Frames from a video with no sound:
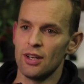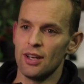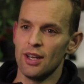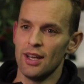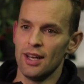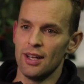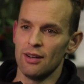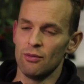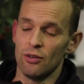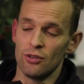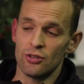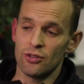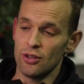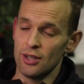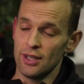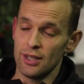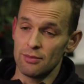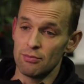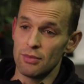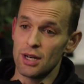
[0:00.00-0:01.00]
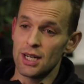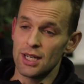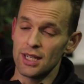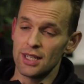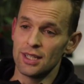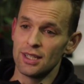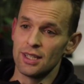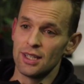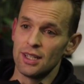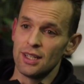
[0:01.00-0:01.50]
And what certainly is
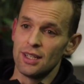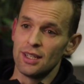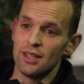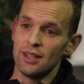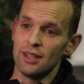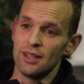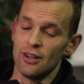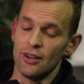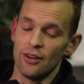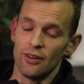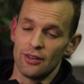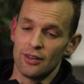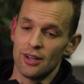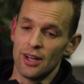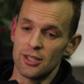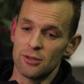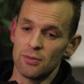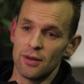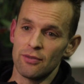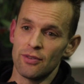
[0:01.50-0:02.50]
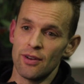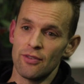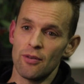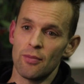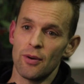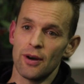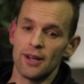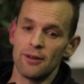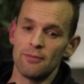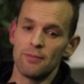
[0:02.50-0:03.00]
mine, and I can't speak for
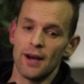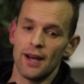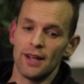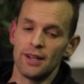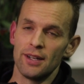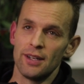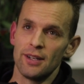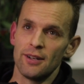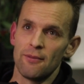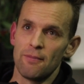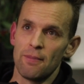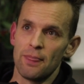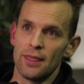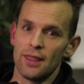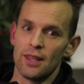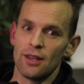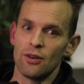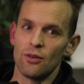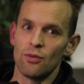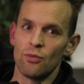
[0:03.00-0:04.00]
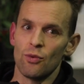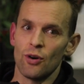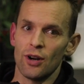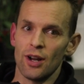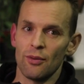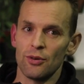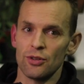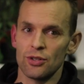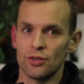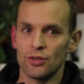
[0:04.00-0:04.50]
everybody, but what I
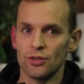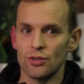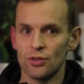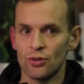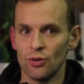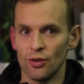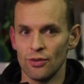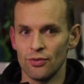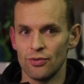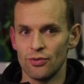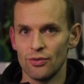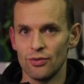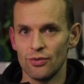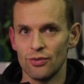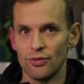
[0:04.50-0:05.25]
was sort of